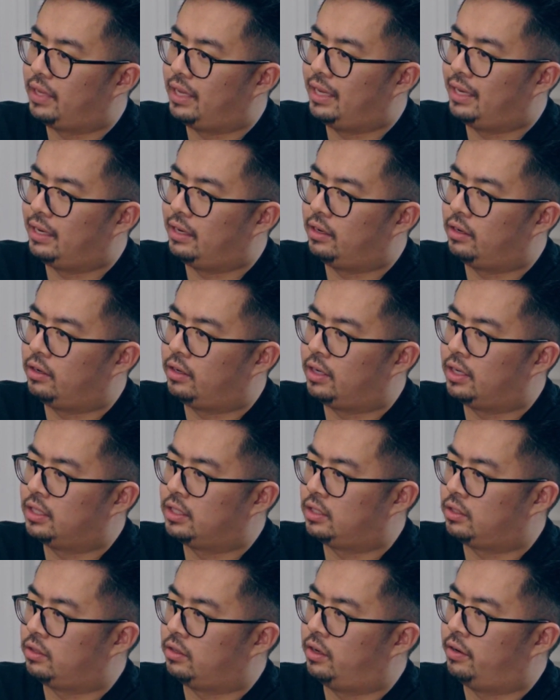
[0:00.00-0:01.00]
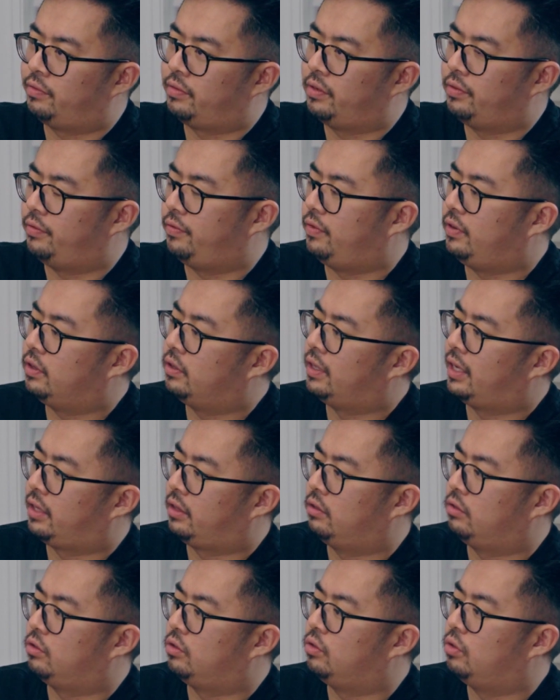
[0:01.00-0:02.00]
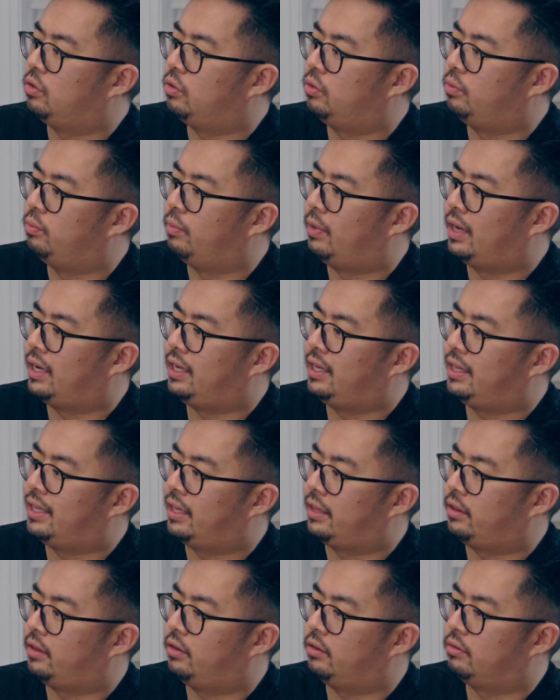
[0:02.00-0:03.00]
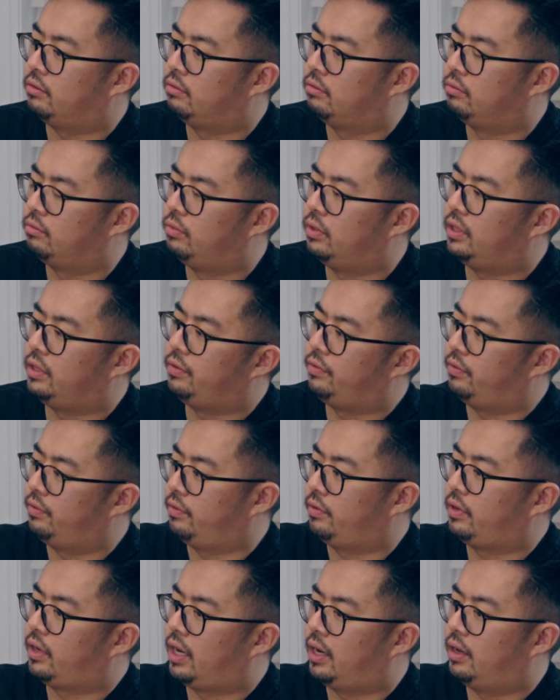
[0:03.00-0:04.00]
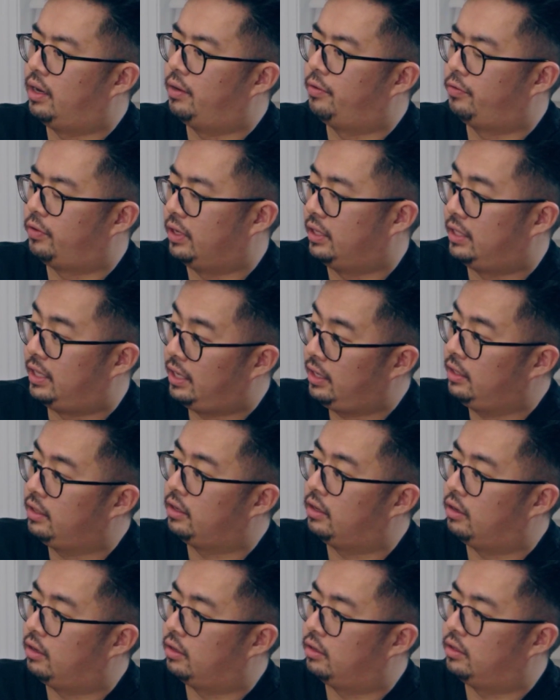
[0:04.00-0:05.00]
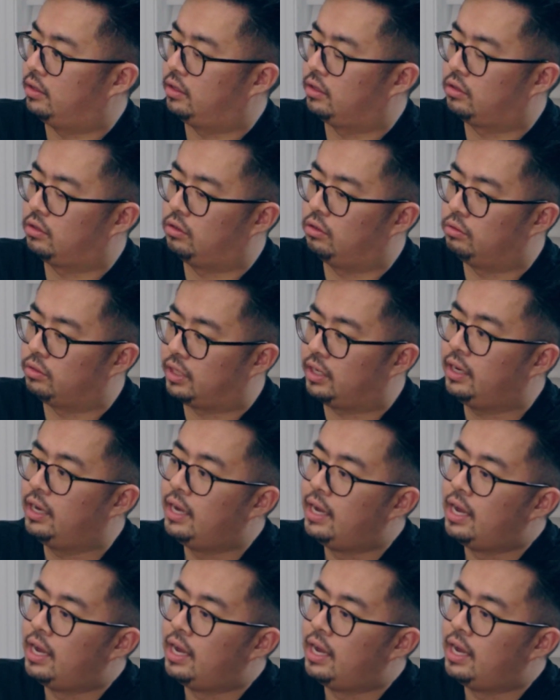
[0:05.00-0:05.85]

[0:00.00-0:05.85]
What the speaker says: it does often feel like there's no money that they're really fronting on the closing.